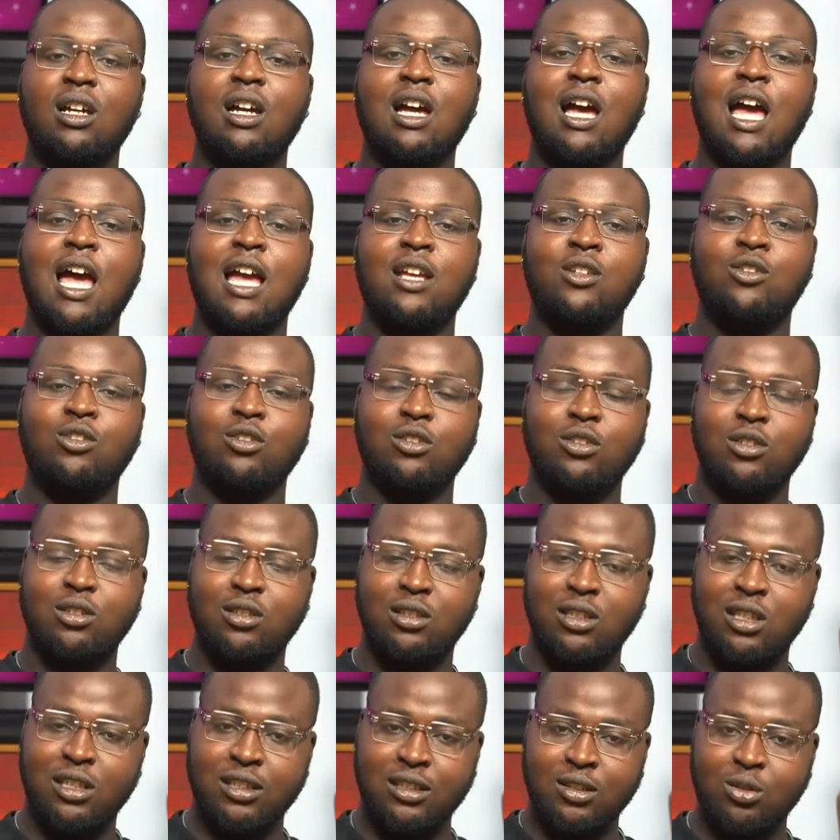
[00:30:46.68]
I
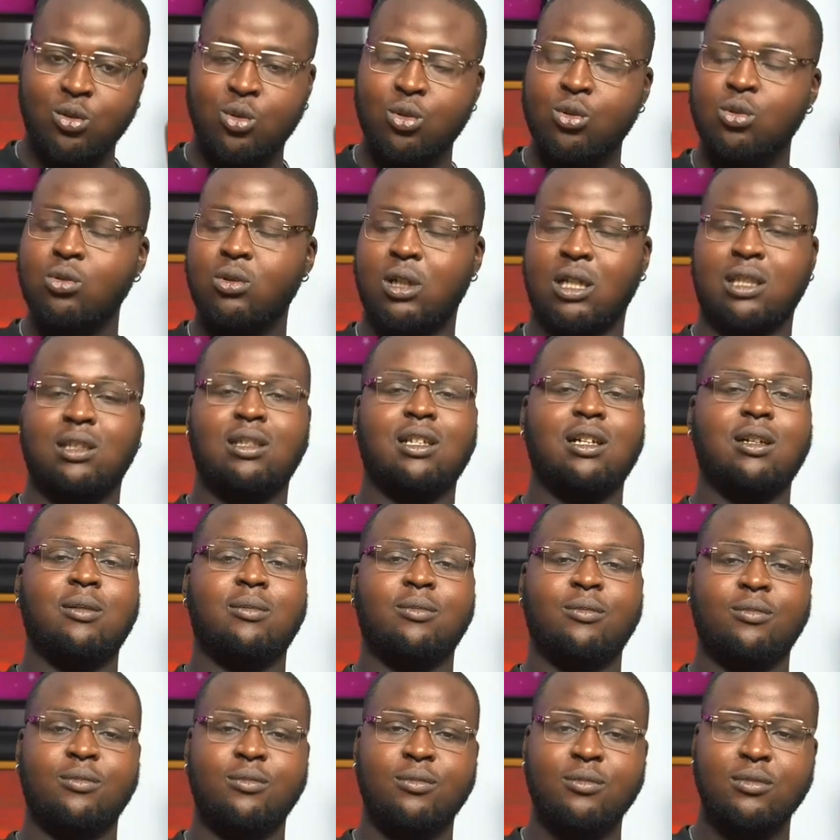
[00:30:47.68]
just, they go at them
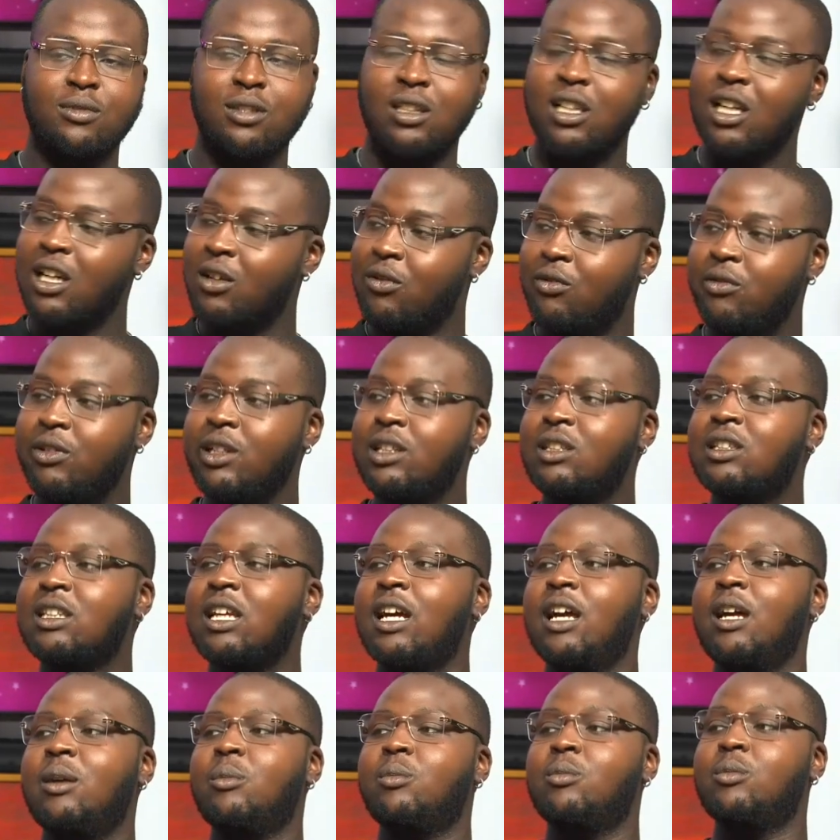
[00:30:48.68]
every
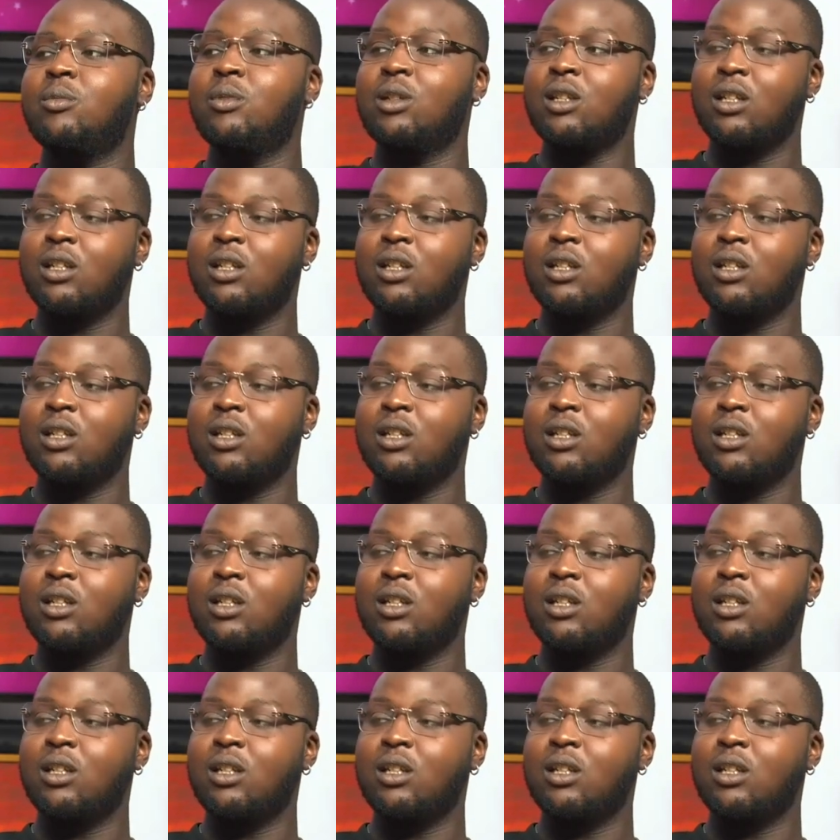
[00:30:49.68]
time.